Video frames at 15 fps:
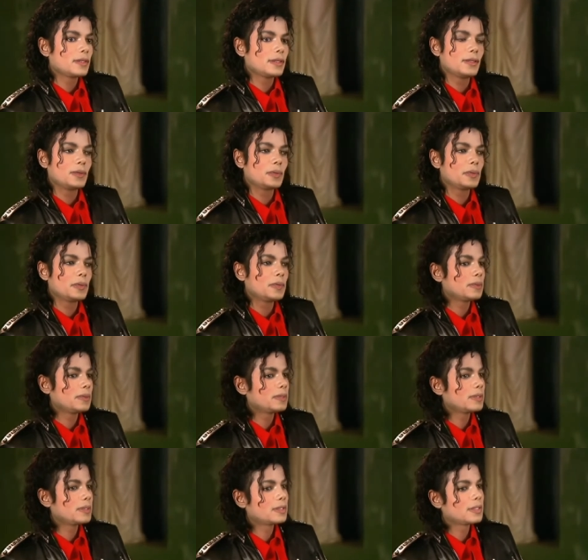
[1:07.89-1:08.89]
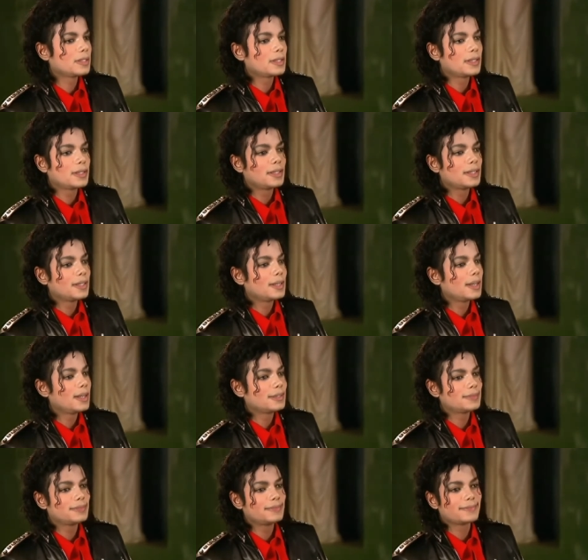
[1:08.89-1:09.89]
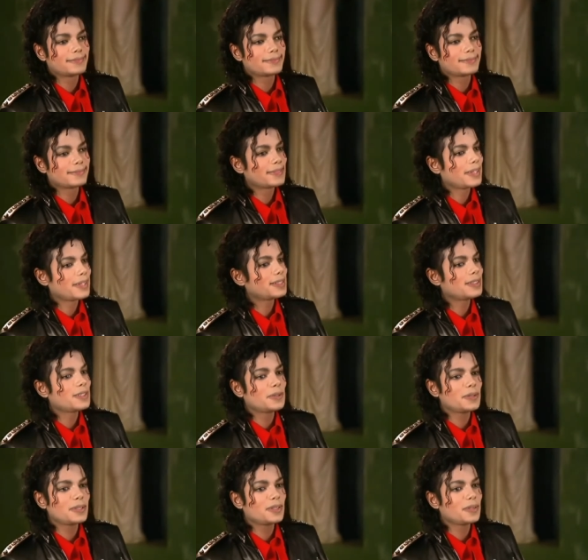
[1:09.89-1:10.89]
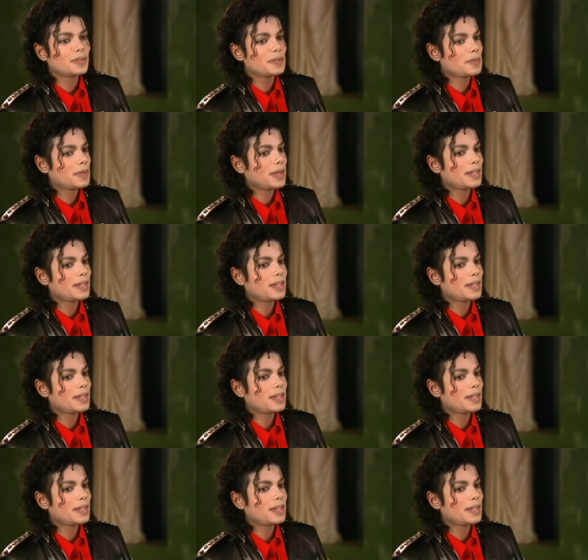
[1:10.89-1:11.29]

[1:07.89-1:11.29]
I don't remember. Um, I totally don't remember.